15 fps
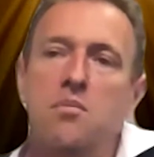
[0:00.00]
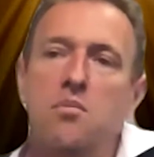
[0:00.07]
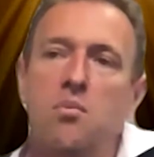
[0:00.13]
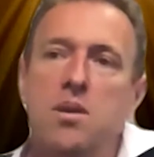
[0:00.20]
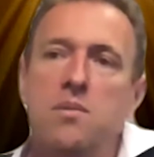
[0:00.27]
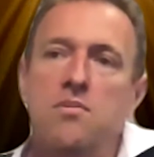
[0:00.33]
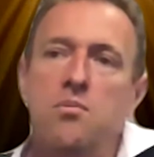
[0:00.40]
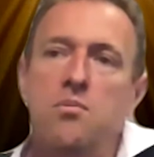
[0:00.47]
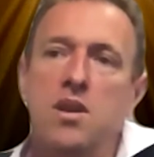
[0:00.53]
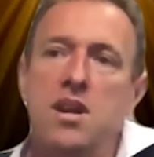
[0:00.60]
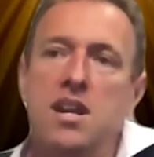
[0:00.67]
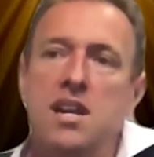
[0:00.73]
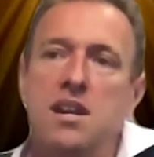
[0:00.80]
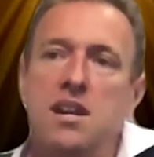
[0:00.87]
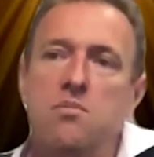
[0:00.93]

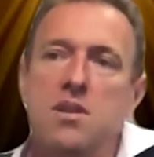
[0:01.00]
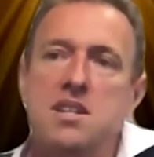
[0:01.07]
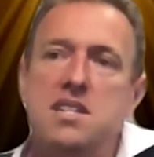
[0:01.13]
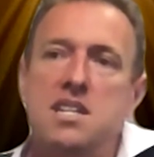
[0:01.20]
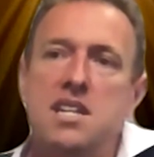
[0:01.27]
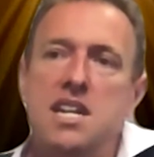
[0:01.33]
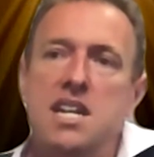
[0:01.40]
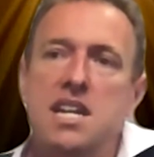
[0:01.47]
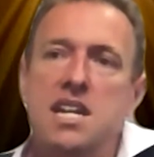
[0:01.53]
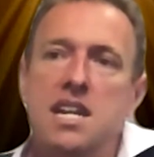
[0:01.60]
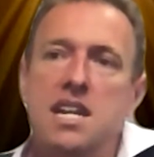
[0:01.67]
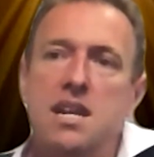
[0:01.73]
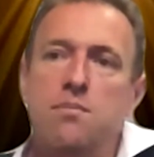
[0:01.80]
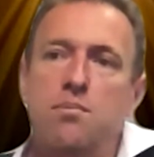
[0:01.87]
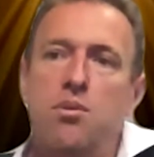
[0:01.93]
We
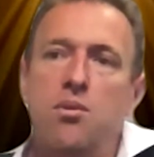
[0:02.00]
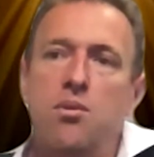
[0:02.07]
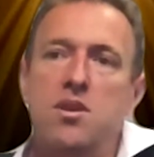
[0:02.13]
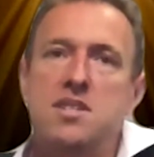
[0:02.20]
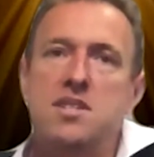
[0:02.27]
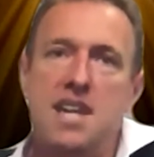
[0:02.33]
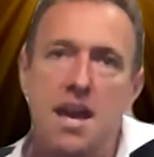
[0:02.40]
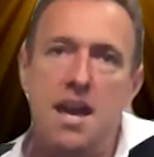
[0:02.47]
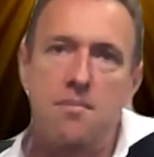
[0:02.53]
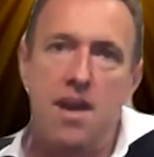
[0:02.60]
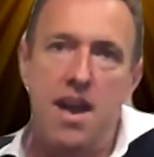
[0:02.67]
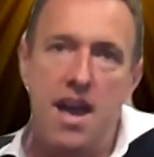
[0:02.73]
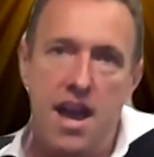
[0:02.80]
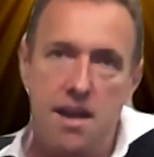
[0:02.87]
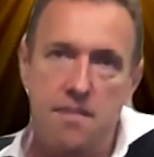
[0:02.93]
recently employed Sam
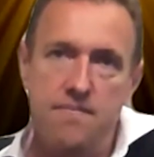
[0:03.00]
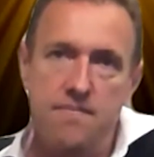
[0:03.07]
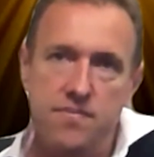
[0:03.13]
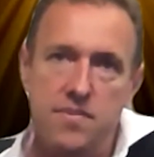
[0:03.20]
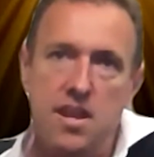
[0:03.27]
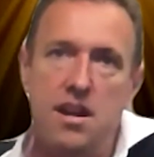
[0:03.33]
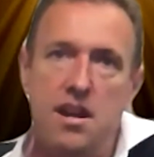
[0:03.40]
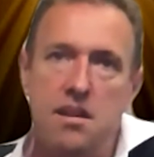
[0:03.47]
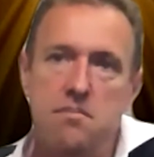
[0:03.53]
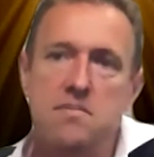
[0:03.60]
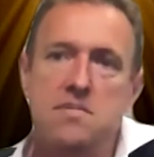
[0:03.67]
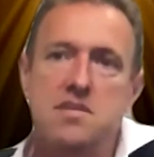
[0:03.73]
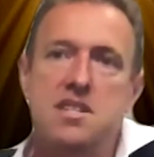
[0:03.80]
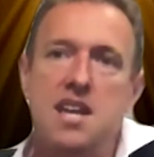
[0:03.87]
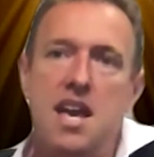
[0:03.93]
Ham.
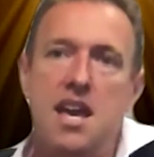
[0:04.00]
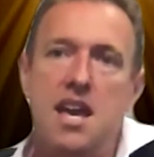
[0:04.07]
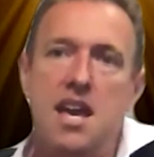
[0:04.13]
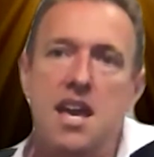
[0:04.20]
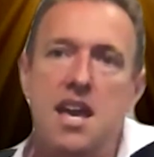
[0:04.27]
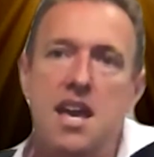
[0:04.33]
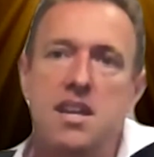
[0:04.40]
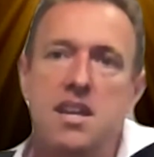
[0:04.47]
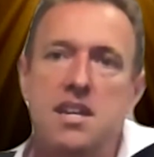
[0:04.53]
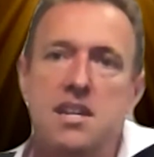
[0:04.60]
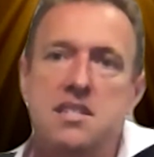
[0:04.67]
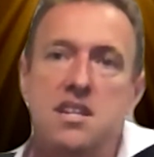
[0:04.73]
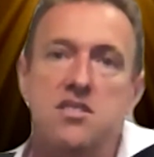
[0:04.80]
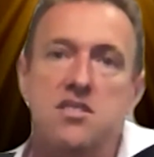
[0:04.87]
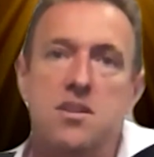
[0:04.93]
Sam
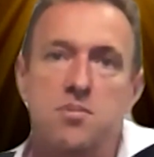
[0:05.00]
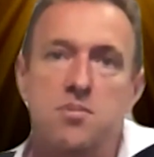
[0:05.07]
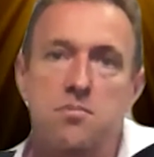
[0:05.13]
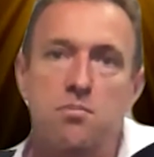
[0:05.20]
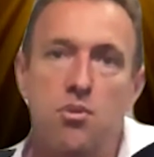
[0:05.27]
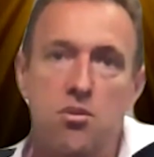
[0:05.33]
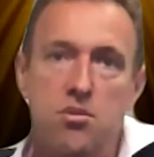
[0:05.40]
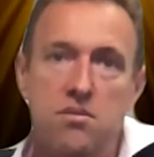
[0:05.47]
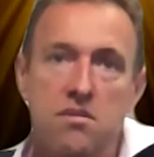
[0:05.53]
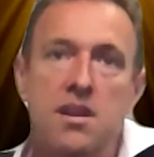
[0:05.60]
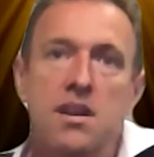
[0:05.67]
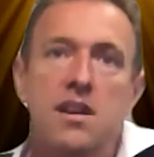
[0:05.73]
is Egyptian born.